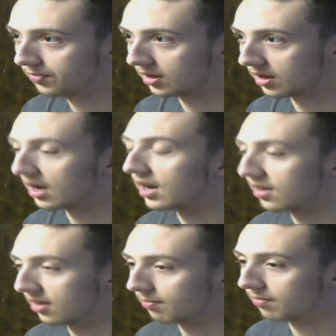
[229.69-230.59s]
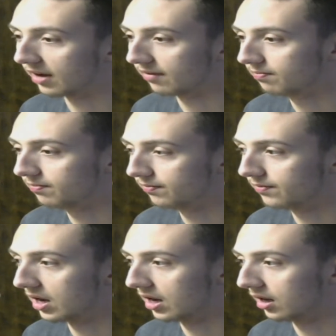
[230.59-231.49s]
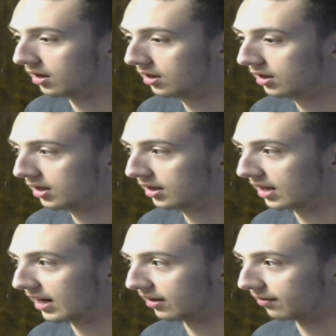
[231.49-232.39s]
Mm-hmm. It ends up like kind